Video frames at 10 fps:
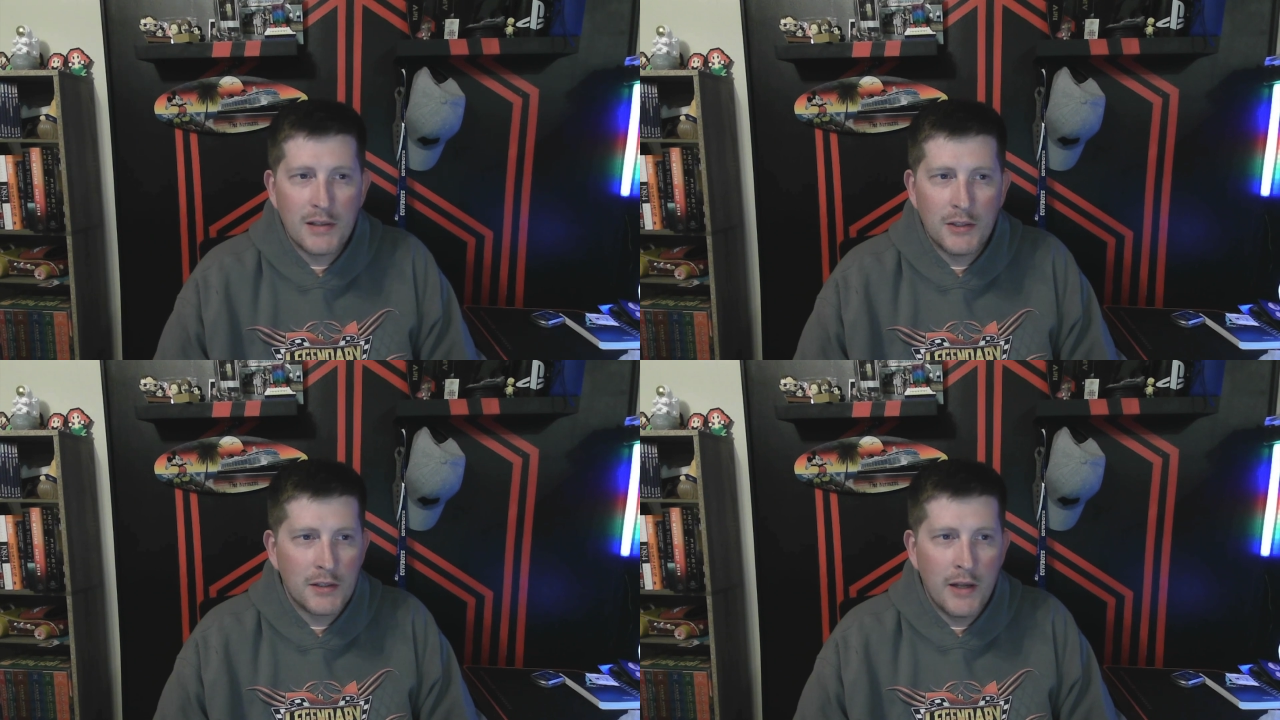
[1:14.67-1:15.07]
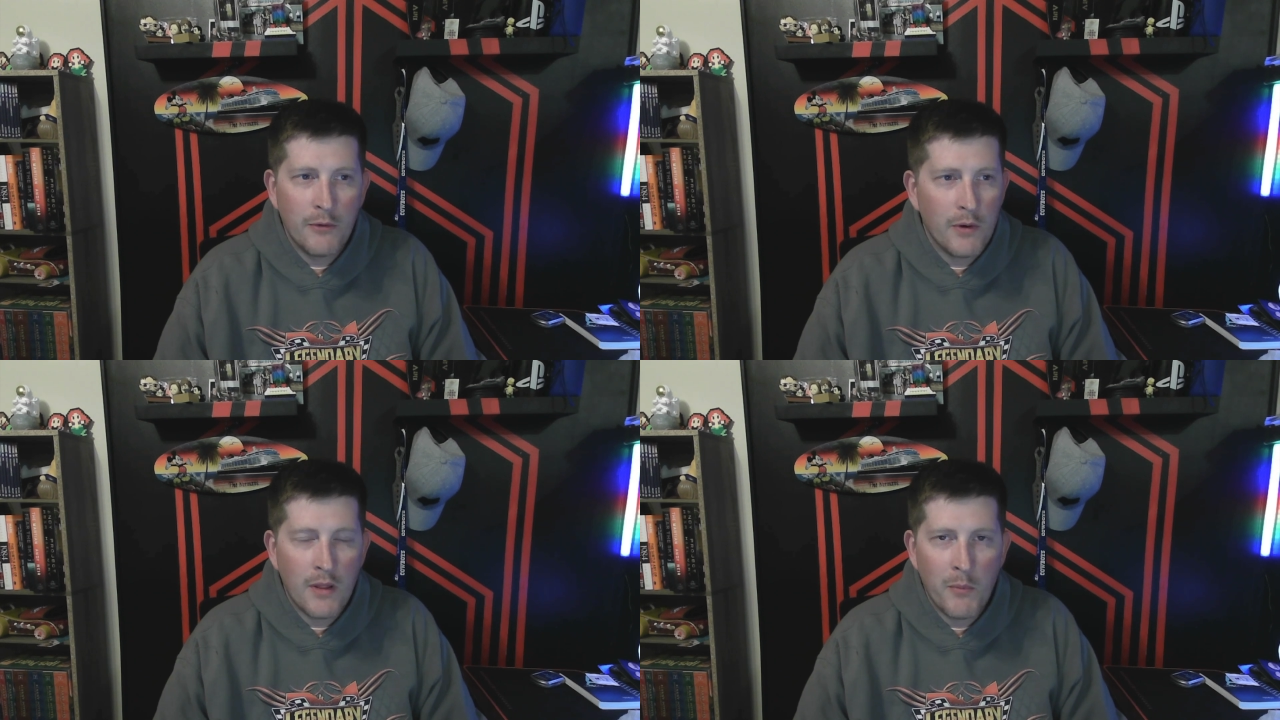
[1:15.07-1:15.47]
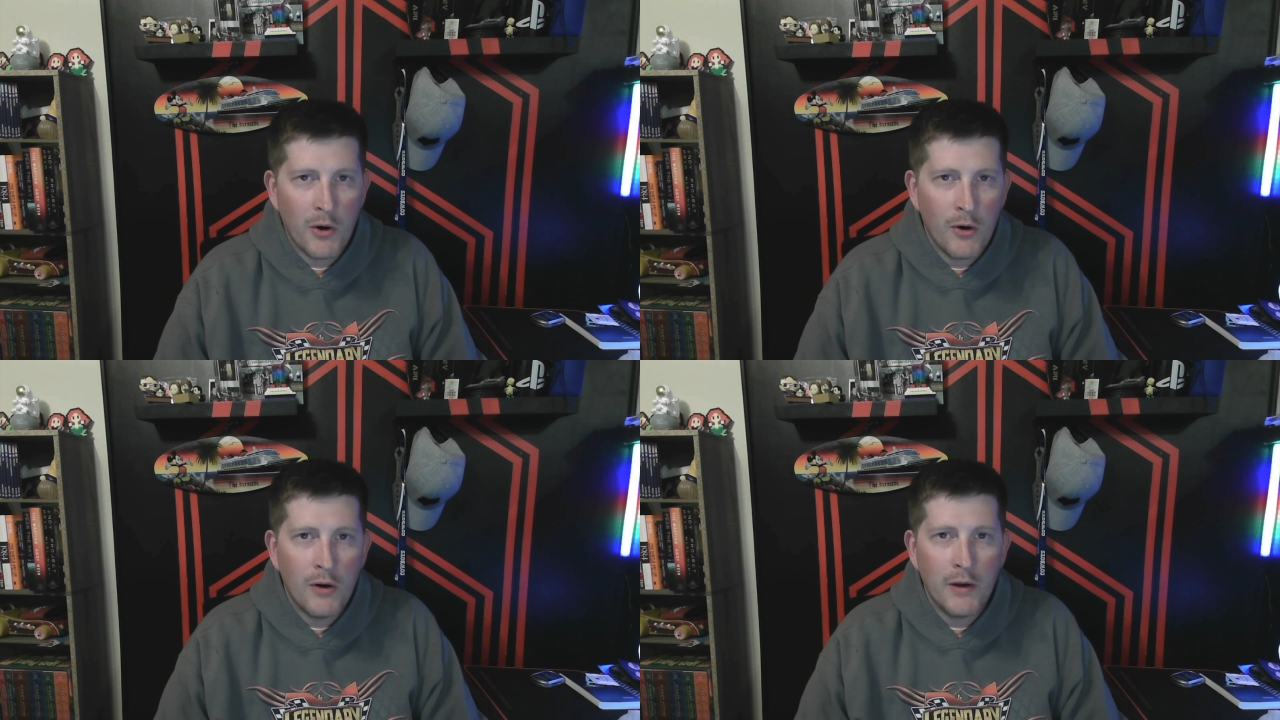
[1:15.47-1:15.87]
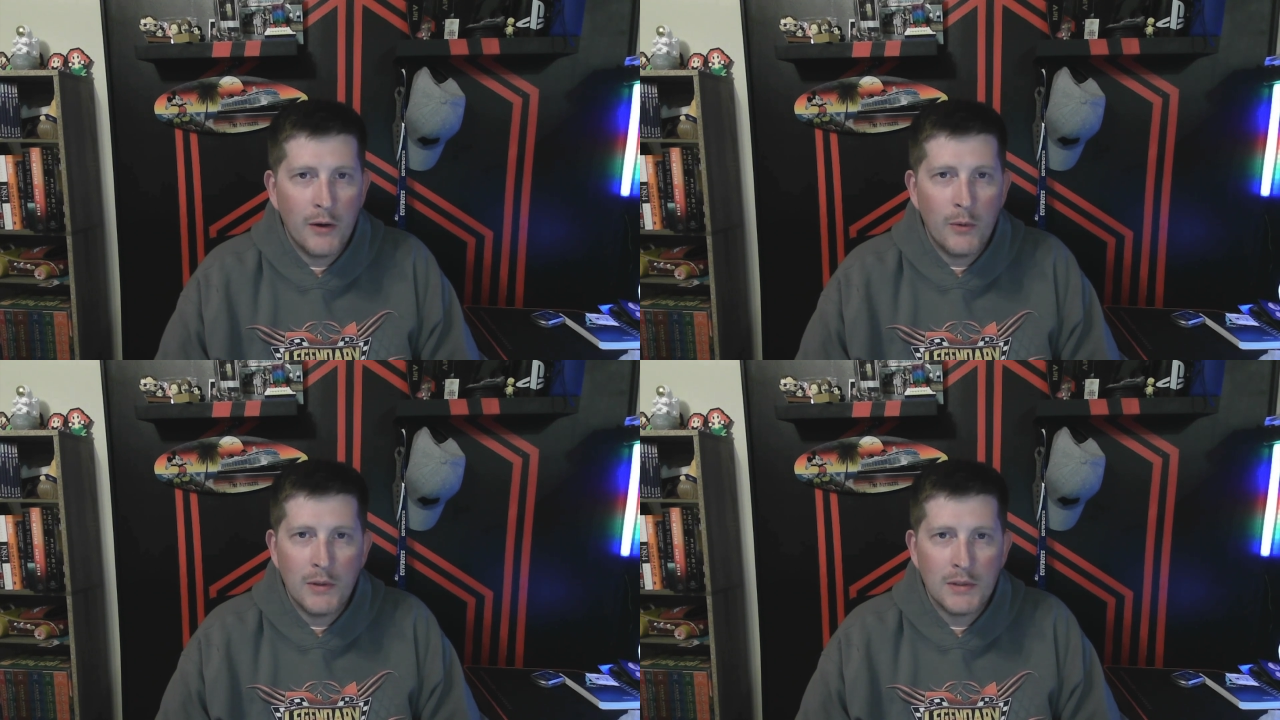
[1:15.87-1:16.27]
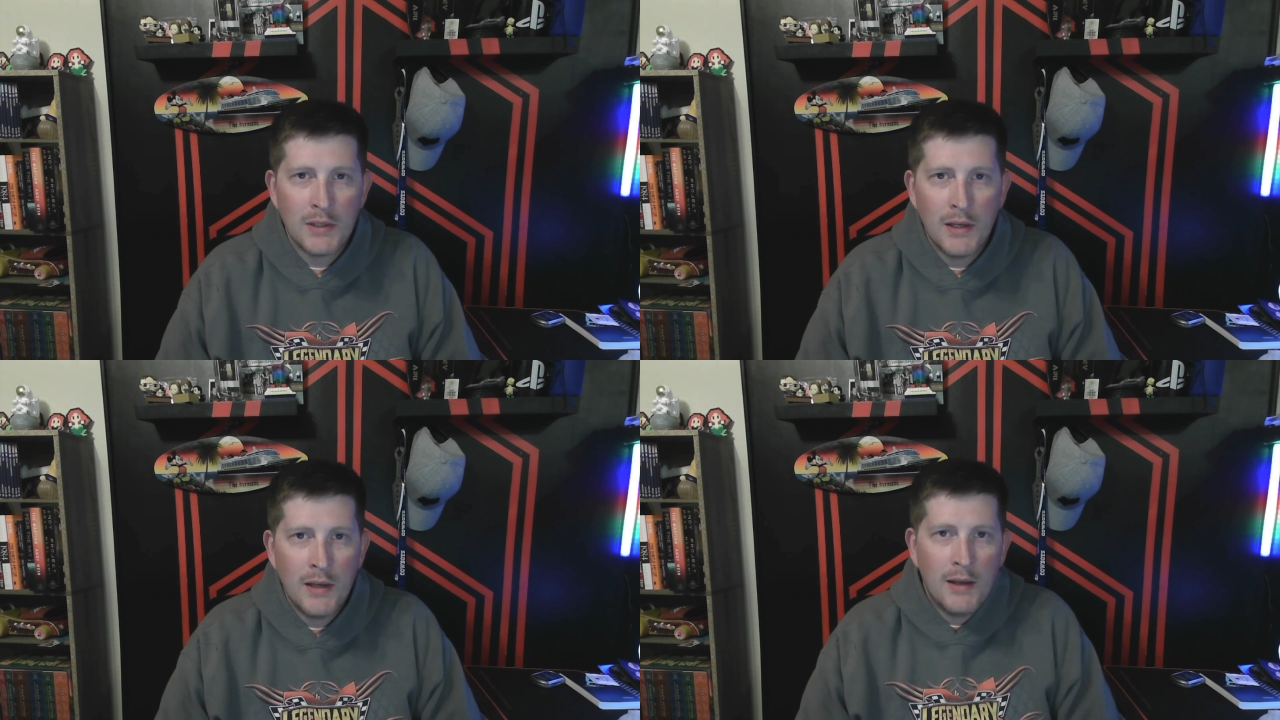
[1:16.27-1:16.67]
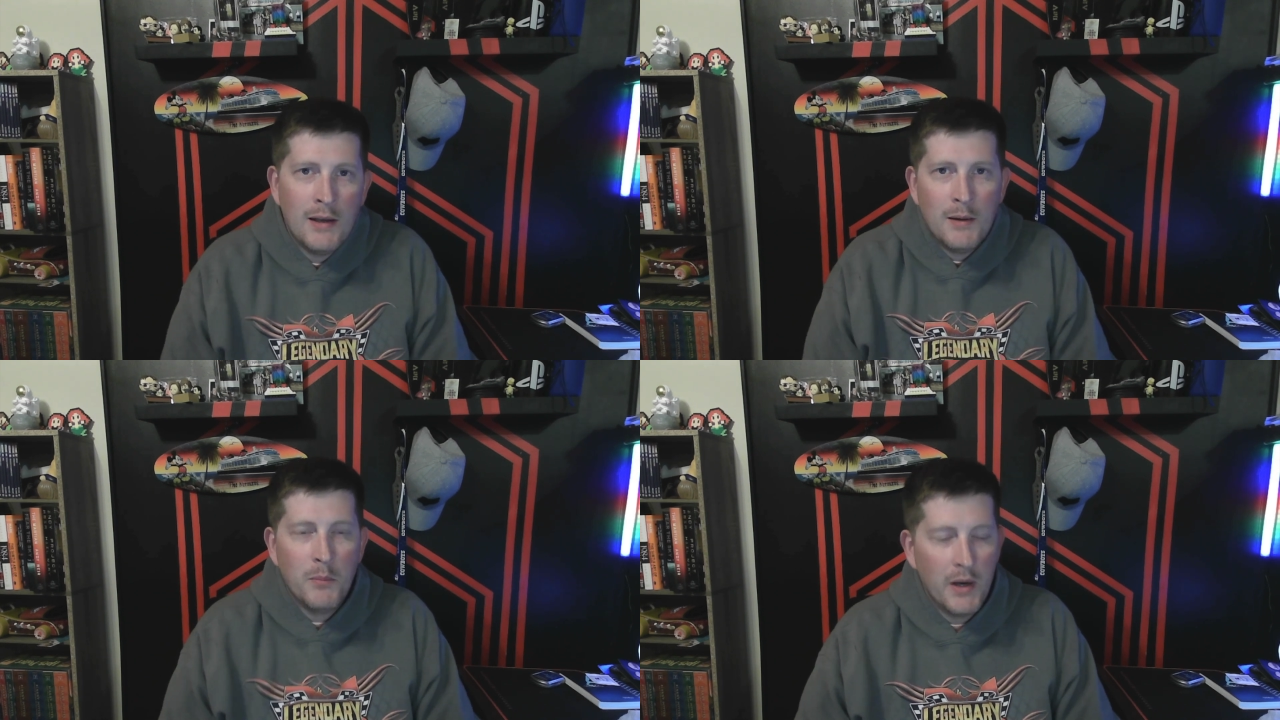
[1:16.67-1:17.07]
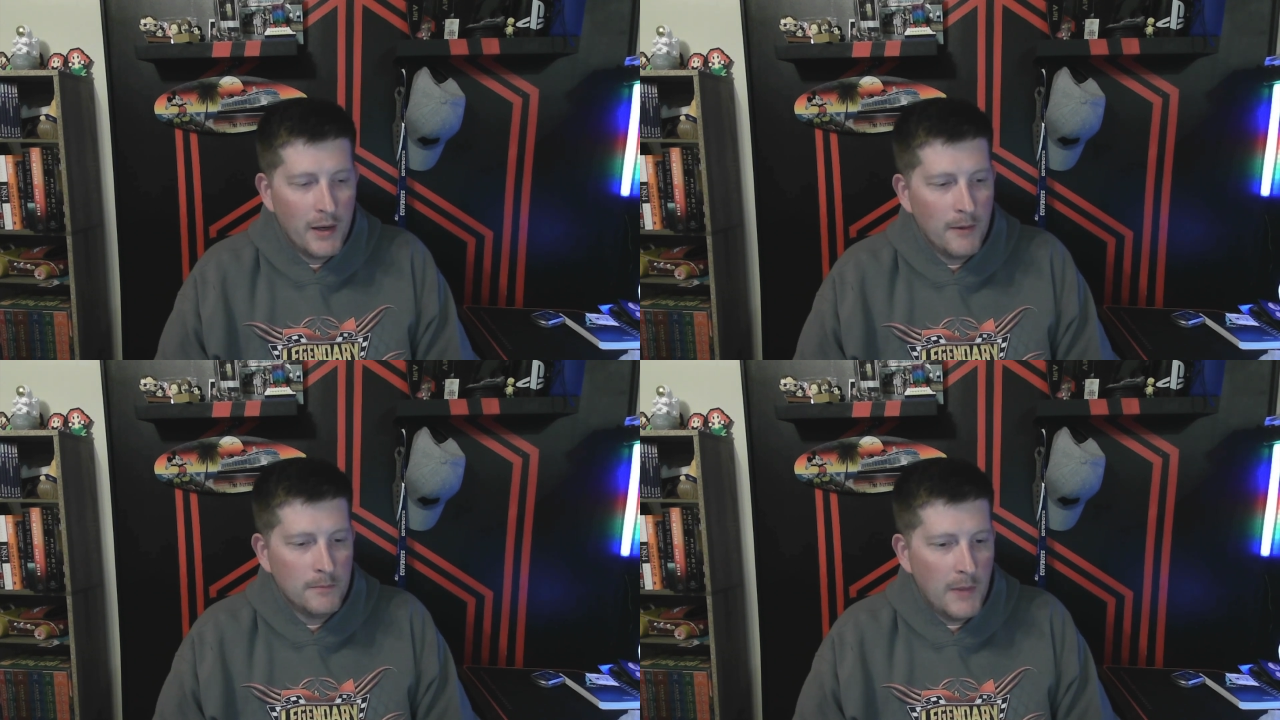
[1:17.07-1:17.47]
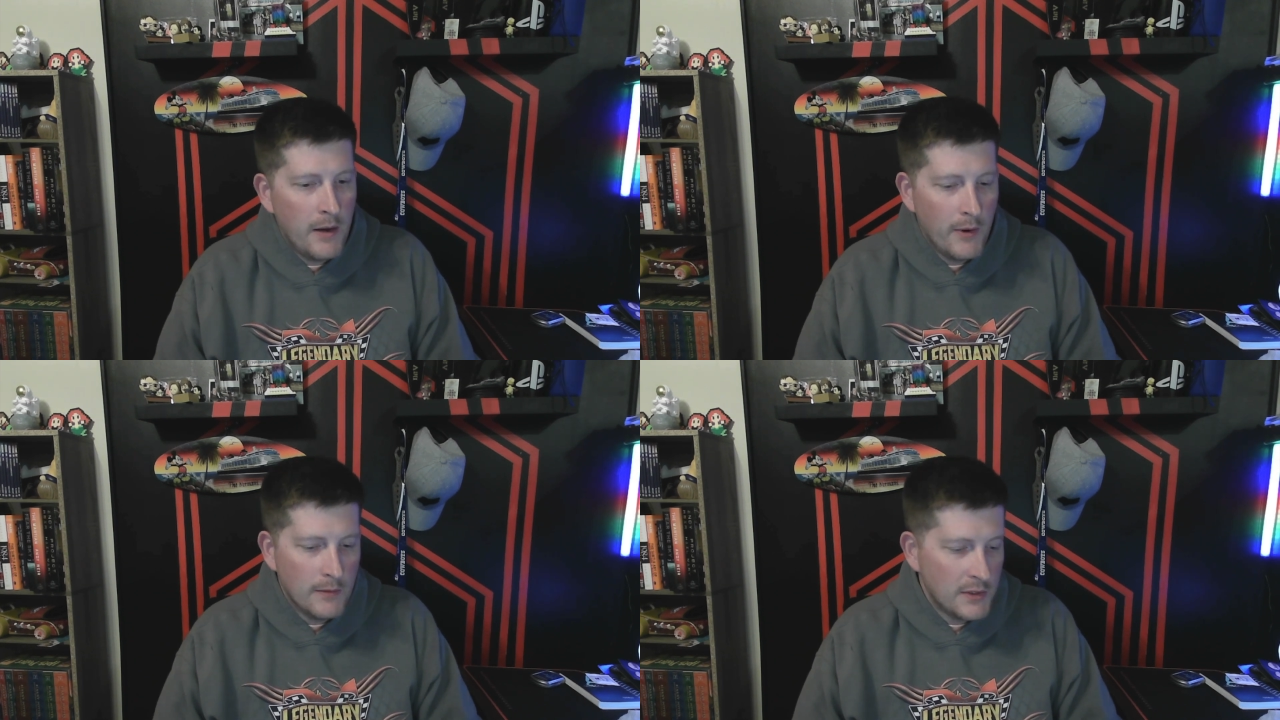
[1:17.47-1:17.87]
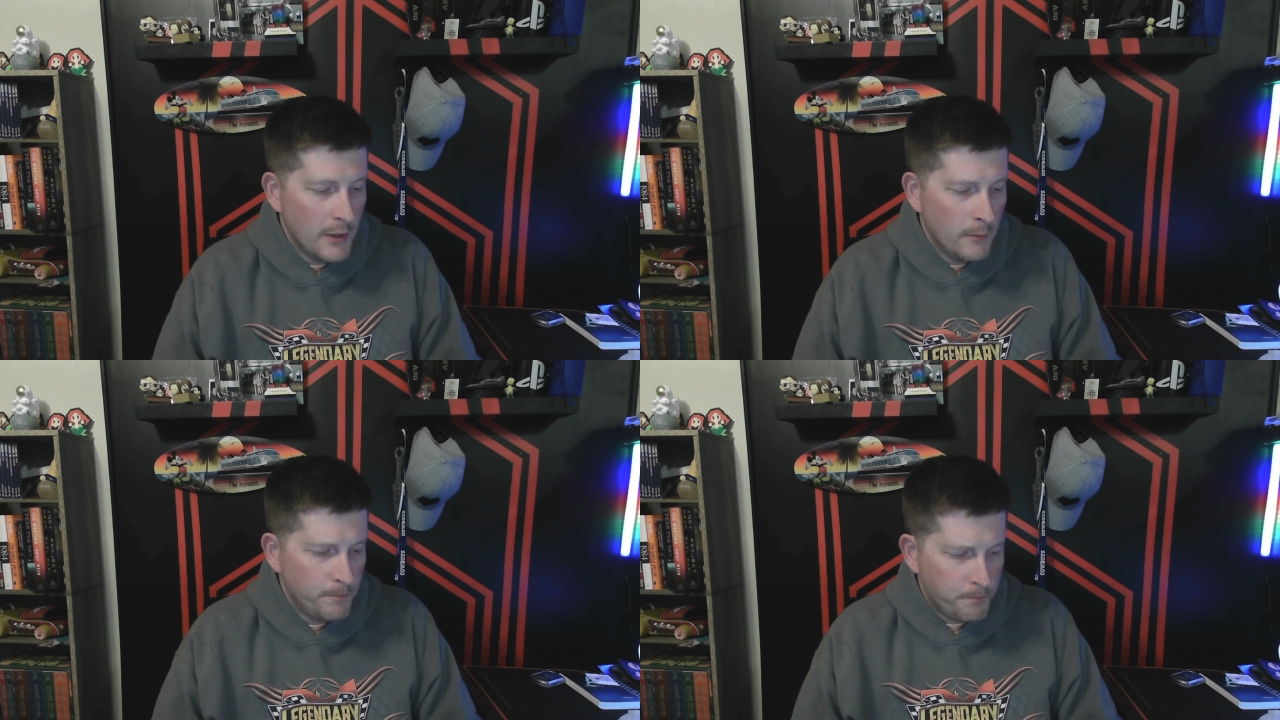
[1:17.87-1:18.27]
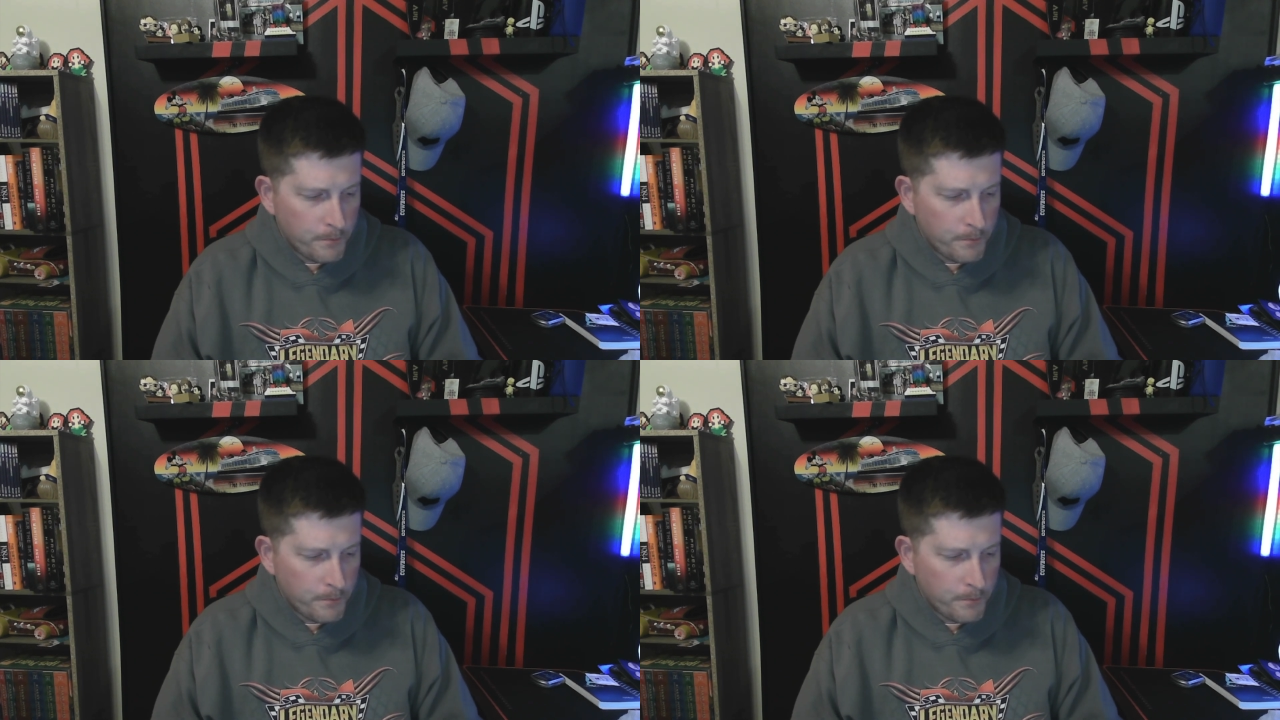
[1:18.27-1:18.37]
just get rid of the McGraw-Hill ones. But anyway, so